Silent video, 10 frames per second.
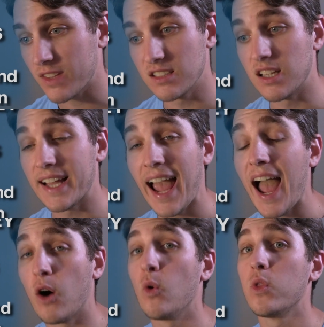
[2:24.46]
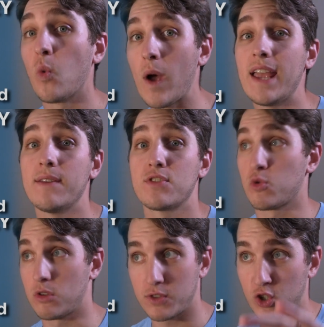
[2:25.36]
like how the waves
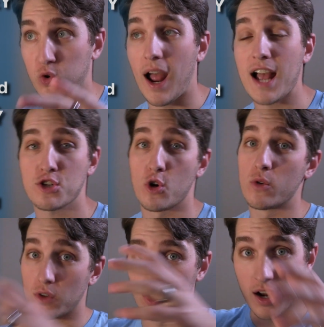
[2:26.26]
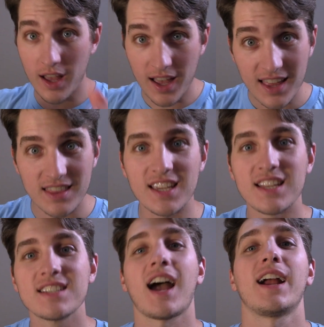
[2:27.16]
sort of crash over the
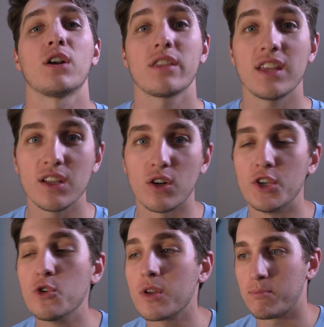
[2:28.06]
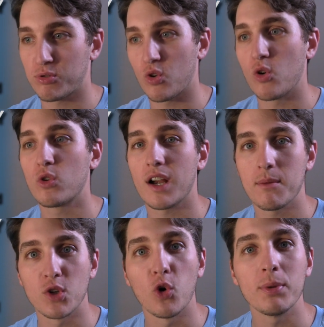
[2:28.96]
entire theater. You can
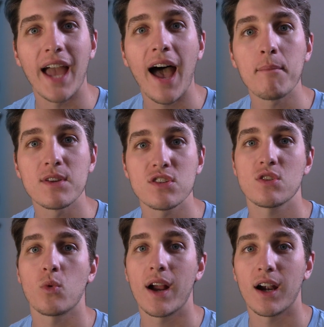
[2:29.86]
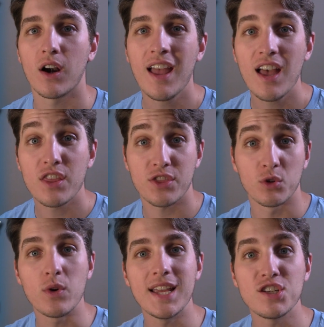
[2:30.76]
program Dolby Atmos to where
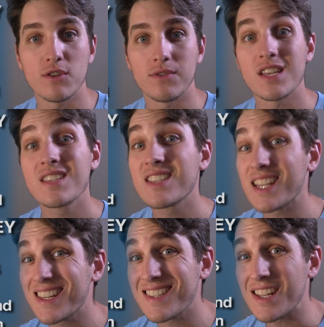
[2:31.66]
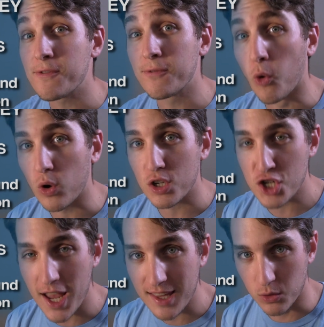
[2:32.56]
through each of the 64
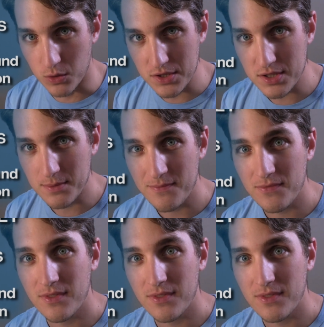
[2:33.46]
channels,